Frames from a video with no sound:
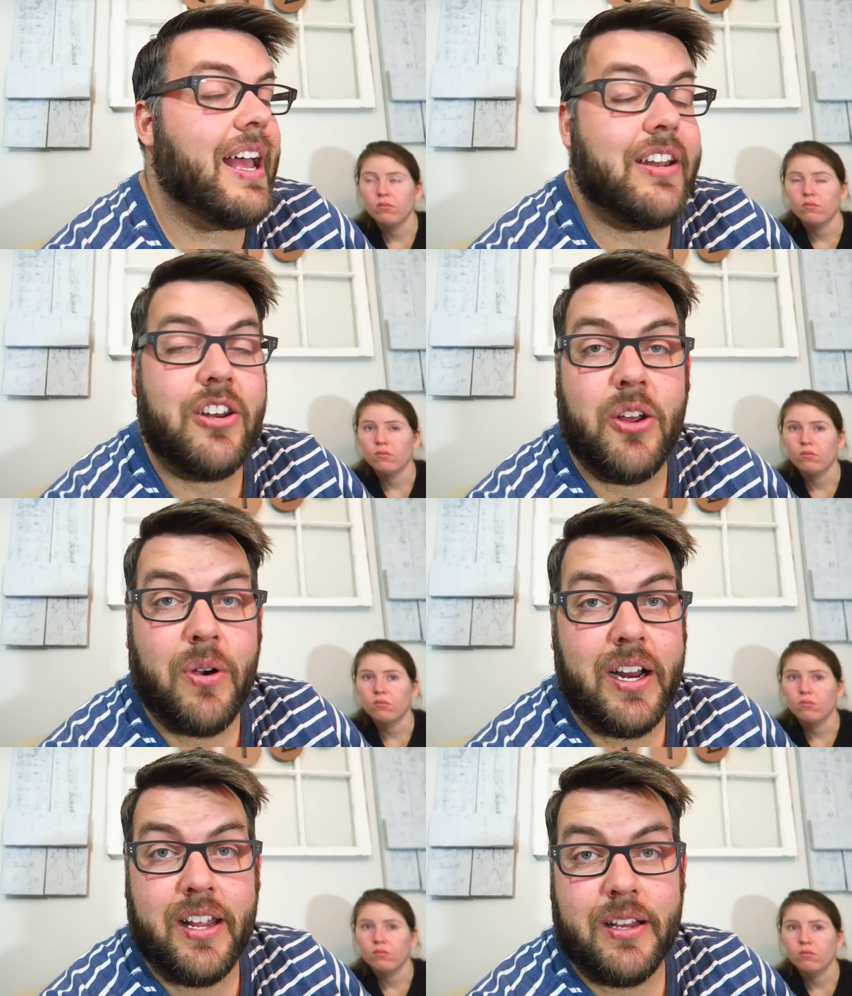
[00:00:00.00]
Speaker 1: I had
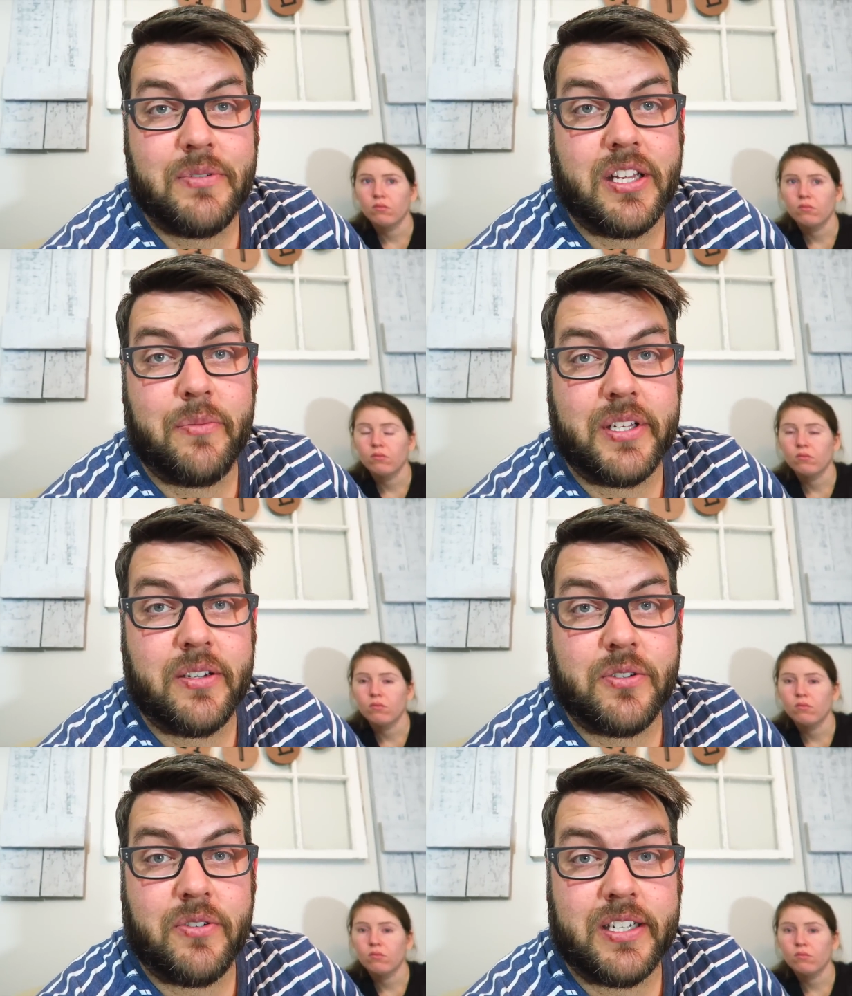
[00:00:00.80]
no idea it was going to be
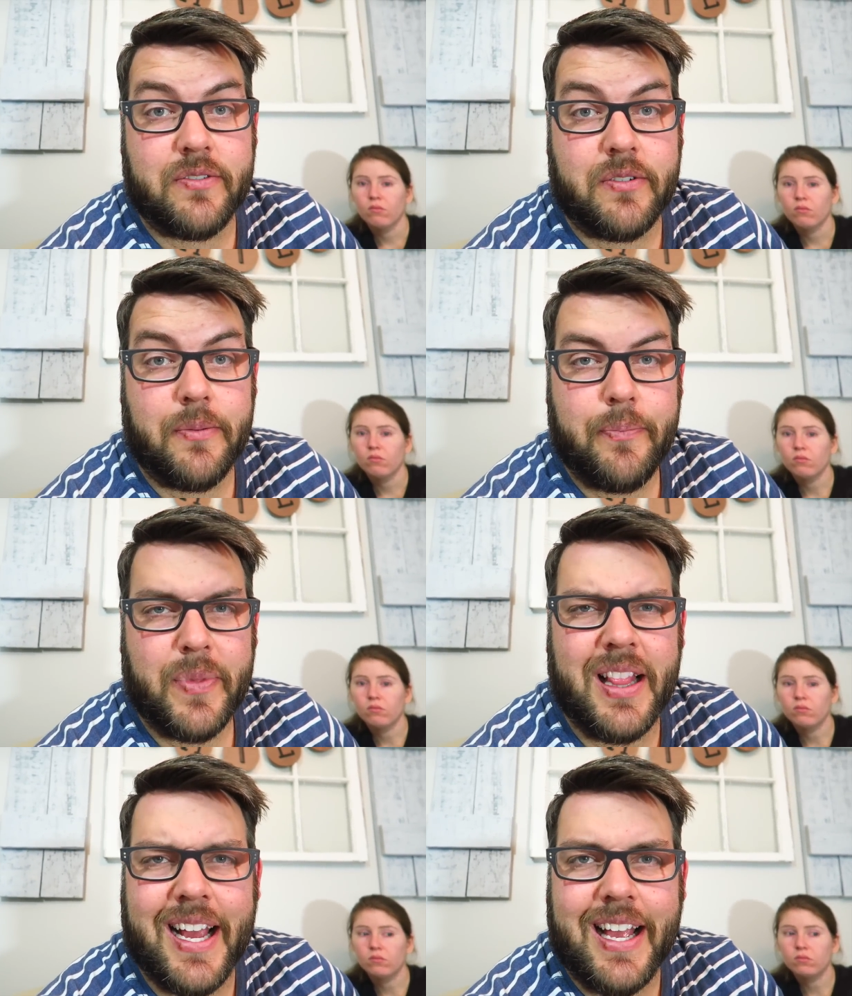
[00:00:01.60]
so stressful.
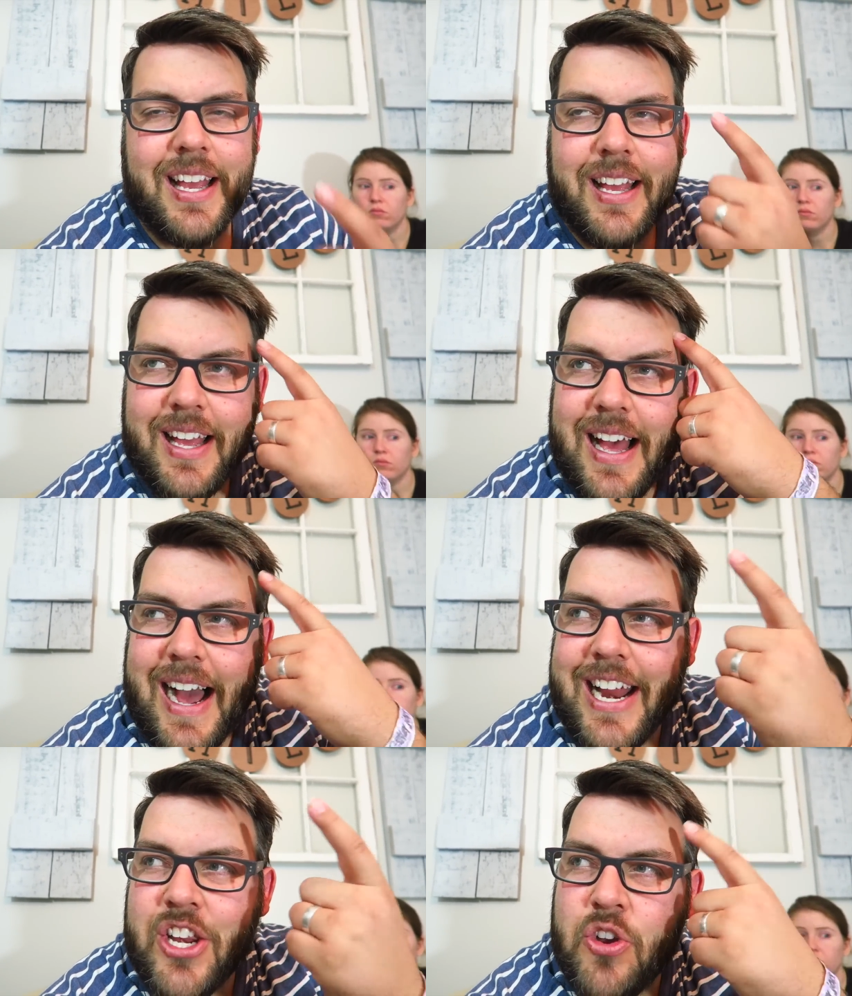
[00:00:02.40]
Like,
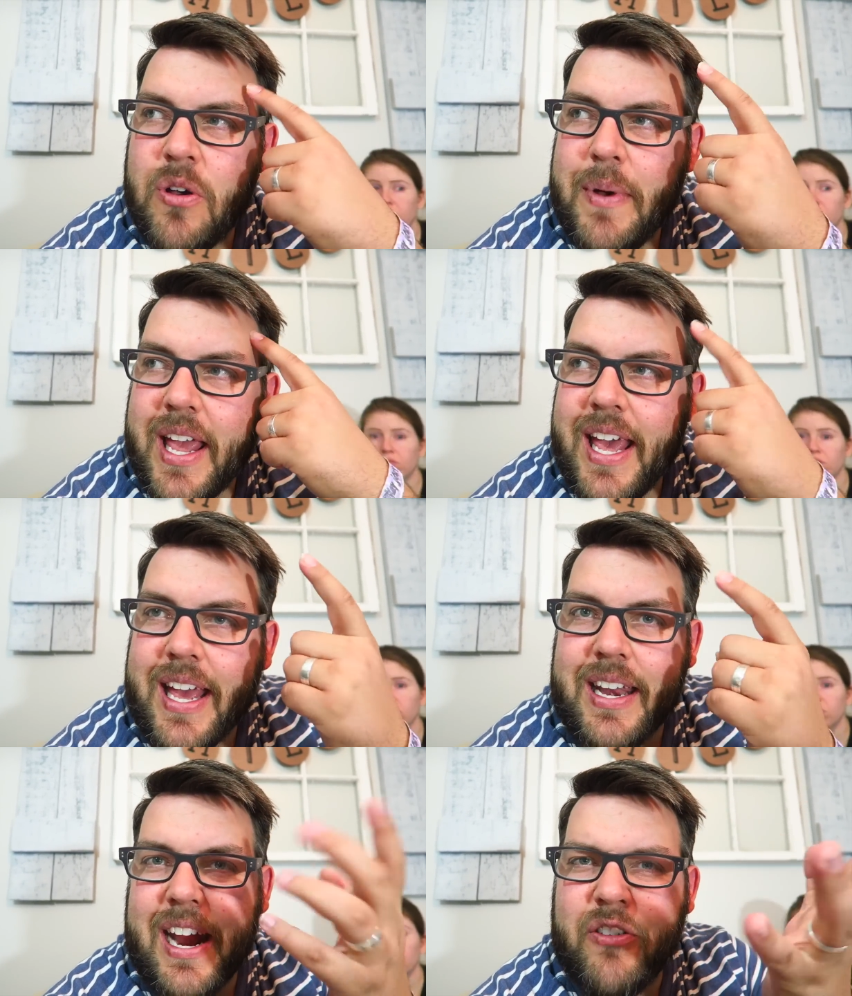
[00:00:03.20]
I knew in my
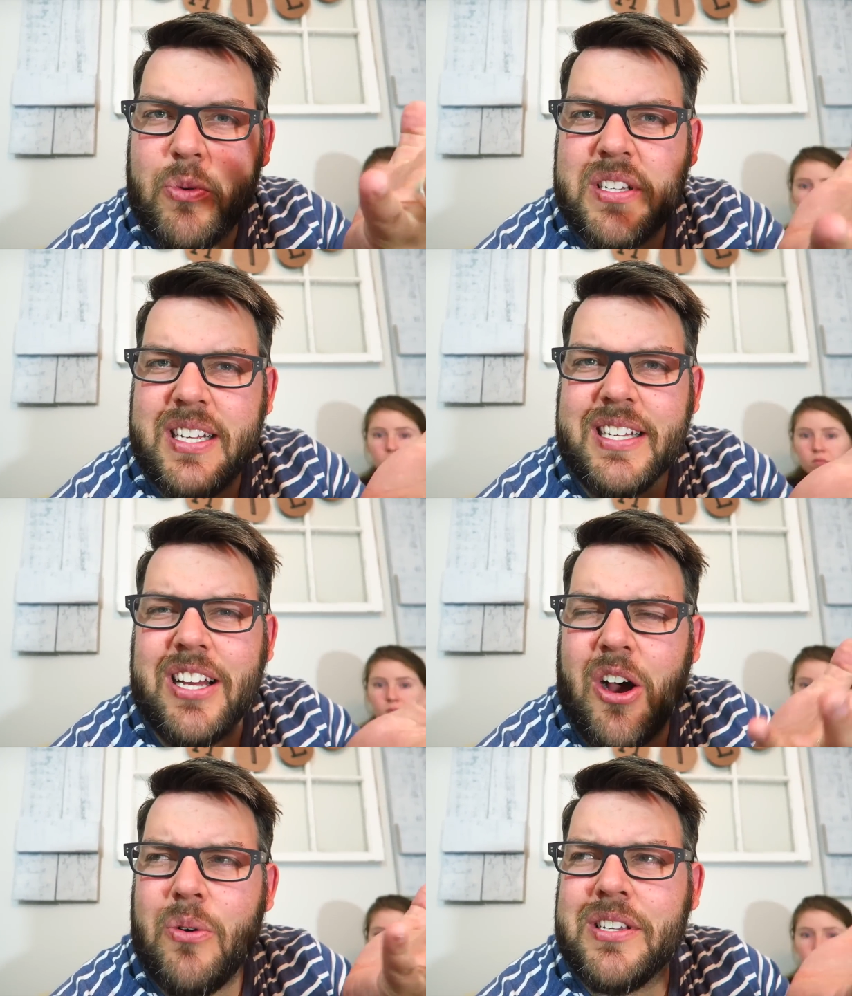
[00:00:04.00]
head, everyone
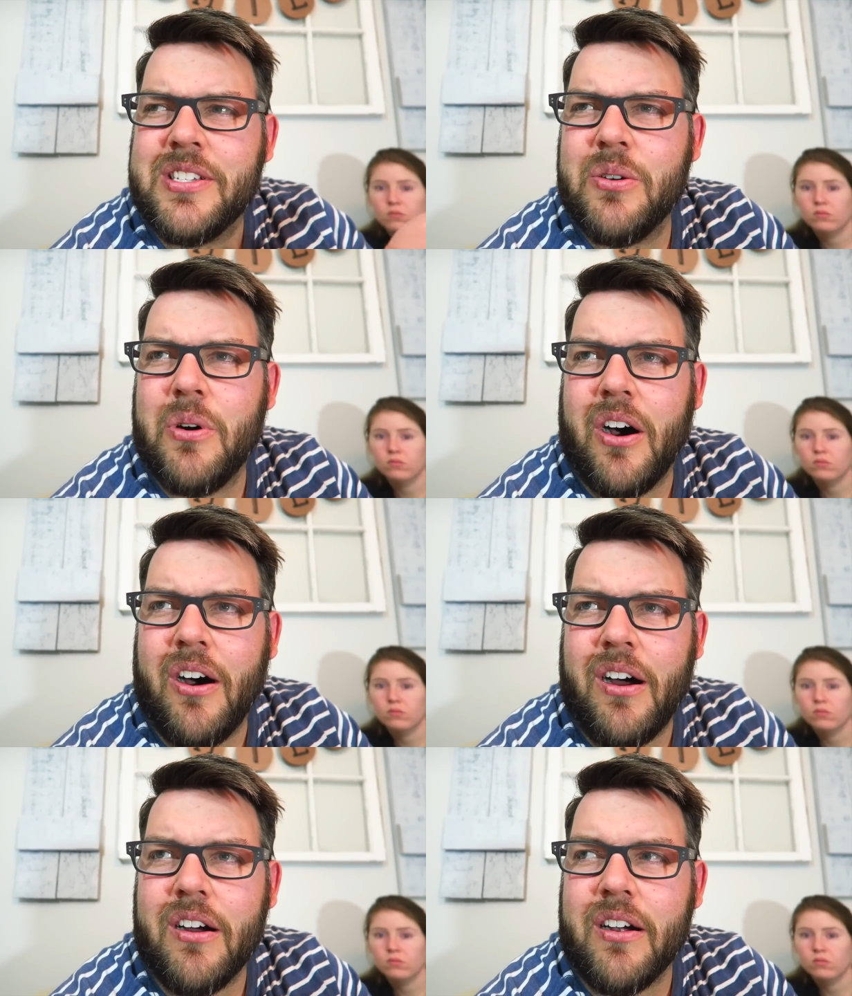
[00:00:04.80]
says, oh, it's so
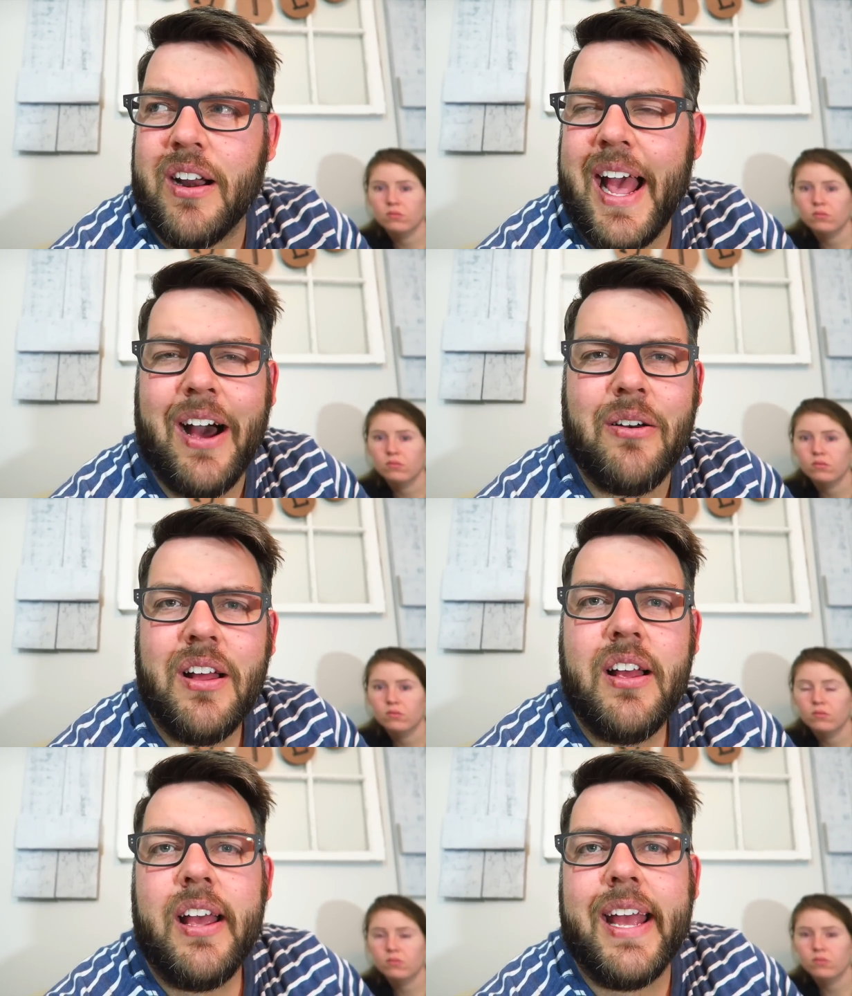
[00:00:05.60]
hard.
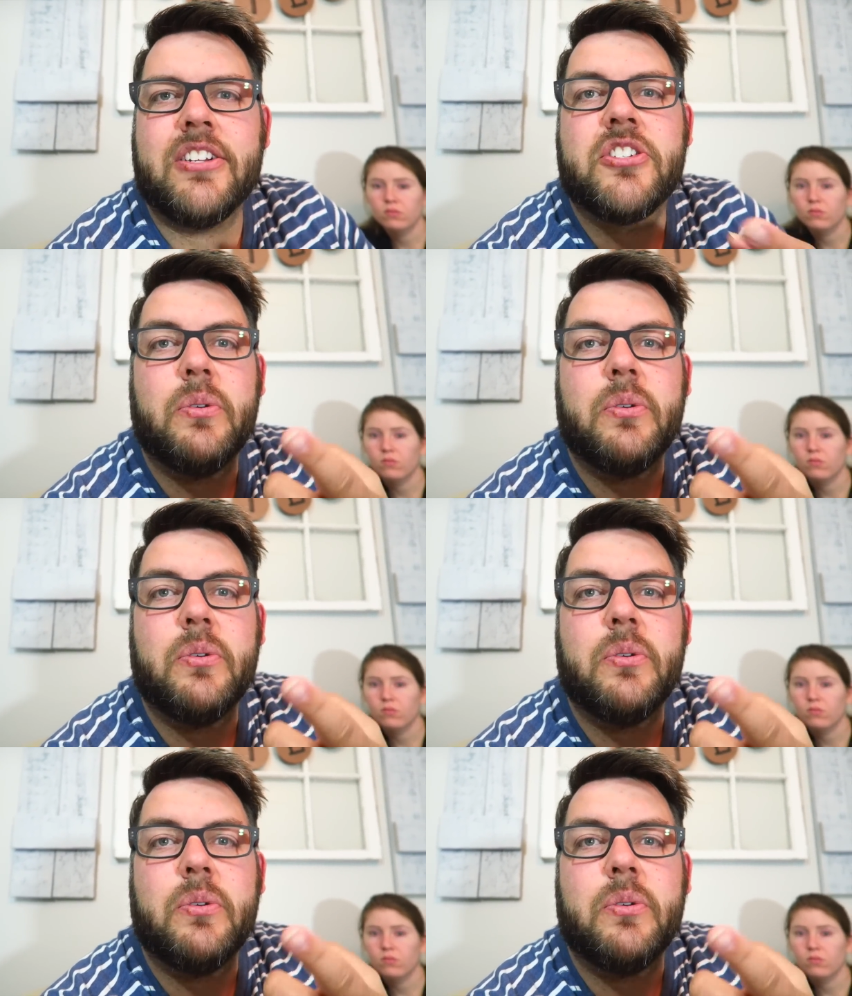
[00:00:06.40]
How? And